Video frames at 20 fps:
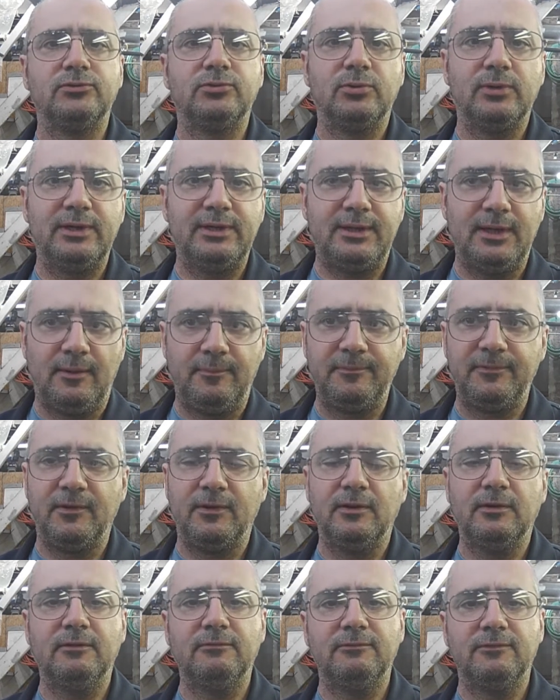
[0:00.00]
to a depth
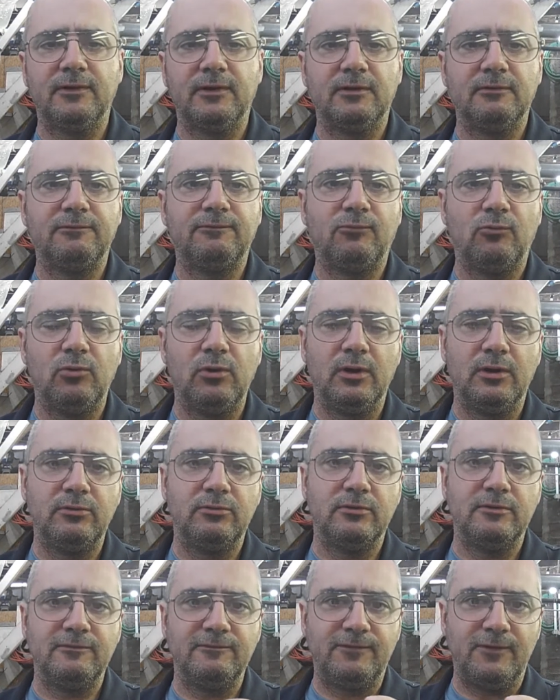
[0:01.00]
of
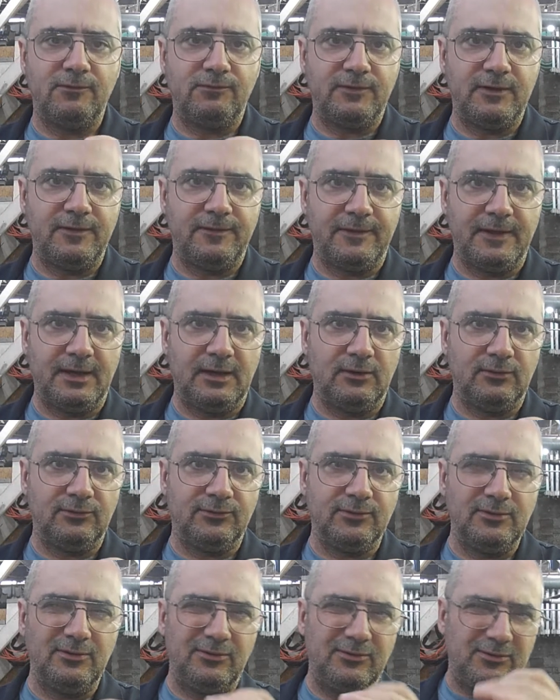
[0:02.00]
450
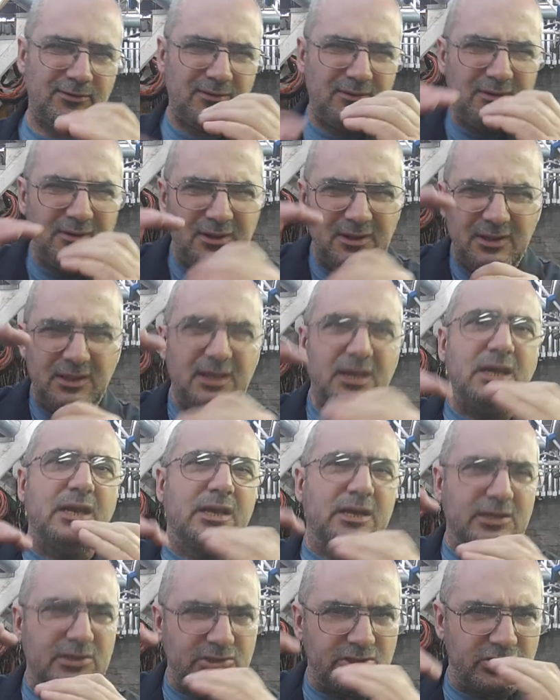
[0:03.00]
thousandths
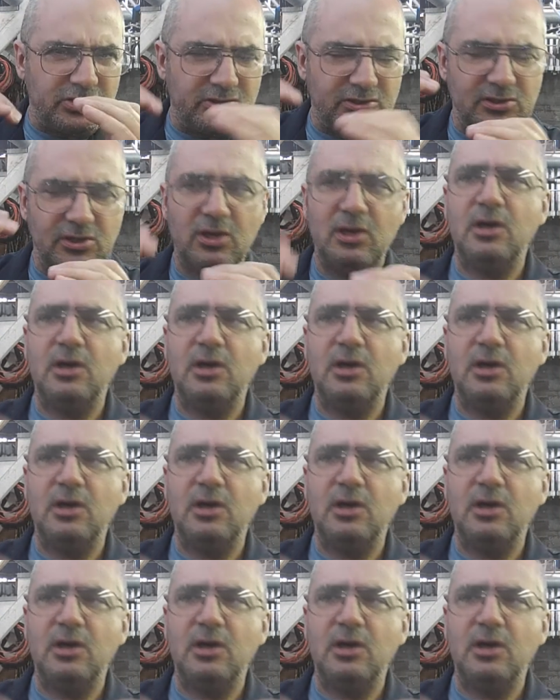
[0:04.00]
ish.